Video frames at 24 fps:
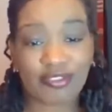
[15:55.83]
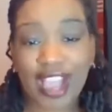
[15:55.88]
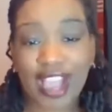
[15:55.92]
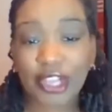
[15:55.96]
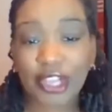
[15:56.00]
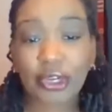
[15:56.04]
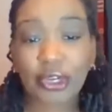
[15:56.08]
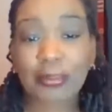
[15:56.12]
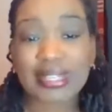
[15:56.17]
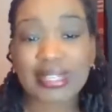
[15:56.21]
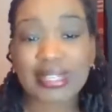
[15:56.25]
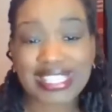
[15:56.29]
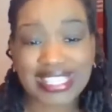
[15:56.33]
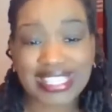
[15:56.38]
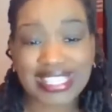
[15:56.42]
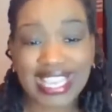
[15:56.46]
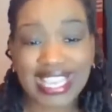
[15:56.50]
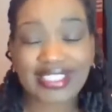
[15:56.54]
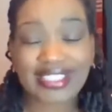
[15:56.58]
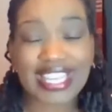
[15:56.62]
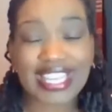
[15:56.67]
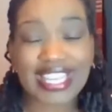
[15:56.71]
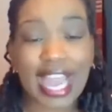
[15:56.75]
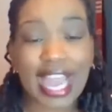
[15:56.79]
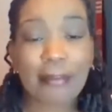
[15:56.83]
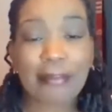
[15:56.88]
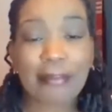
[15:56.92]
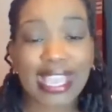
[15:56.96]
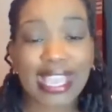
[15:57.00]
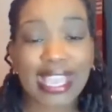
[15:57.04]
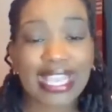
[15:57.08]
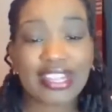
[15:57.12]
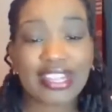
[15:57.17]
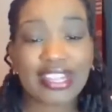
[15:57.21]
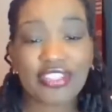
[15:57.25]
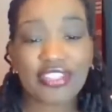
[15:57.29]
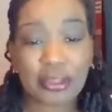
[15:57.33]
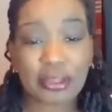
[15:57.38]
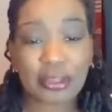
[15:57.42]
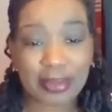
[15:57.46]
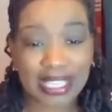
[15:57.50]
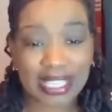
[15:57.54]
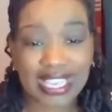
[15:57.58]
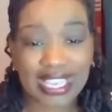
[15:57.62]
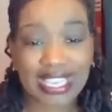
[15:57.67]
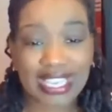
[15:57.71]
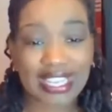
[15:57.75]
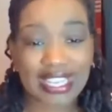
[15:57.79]
vital mistake that I made in
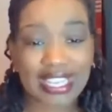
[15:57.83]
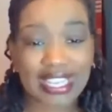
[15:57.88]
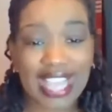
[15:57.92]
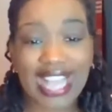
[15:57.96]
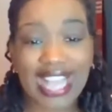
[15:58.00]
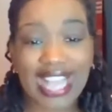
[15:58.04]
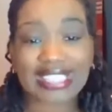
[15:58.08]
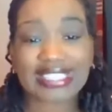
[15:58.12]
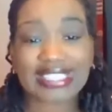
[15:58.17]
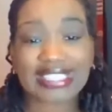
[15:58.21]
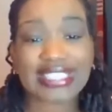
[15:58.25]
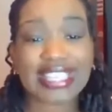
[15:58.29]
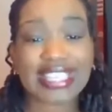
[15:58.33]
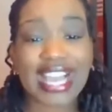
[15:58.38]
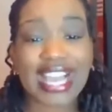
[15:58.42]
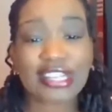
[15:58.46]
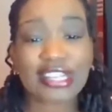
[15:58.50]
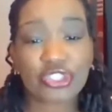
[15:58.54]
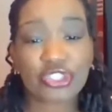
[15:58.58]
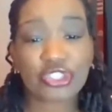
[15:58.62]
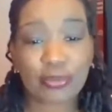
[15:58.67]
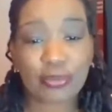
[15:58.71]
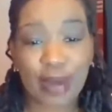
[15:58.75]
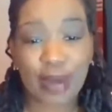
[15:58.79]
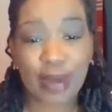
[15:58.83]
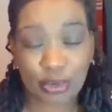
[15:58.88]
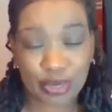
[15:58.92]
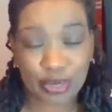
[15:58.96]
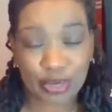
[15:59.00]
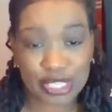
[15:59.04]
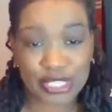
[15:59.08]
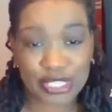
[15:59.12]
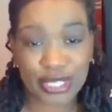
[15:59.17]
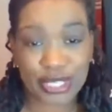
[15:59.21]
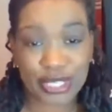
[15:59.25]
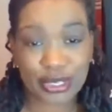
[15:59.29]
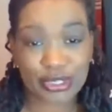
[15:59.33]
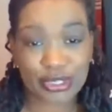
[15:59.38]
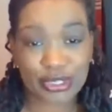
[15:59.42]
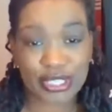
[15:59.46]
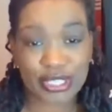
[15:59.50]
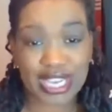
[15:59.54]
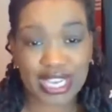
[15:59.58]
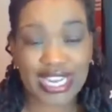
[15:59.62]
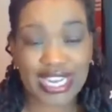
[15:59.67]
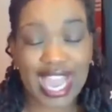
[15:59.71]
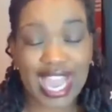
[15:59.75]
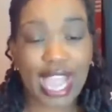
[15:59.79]
the beginning. I did not do my
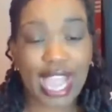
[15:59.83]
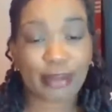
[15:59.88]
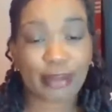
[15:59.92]
research, and